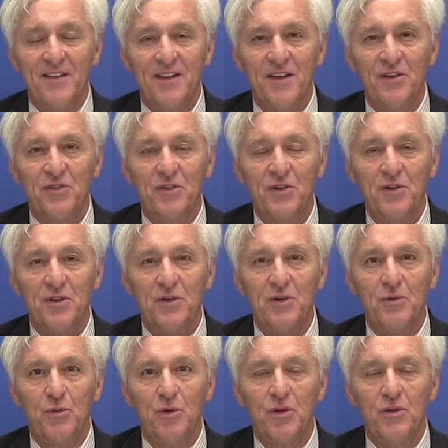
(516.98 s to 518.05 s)
thanks to the
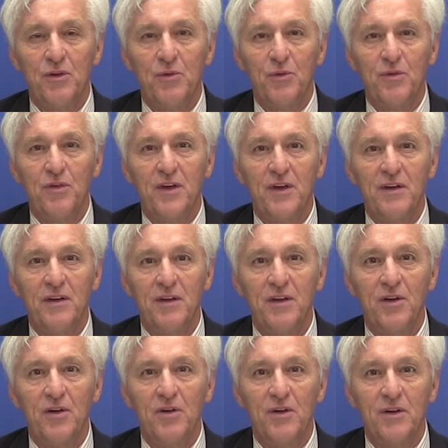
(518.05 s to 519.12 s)
good work that we've had
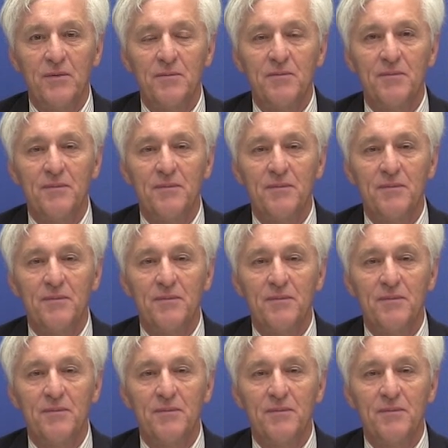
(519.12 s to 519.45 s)
here,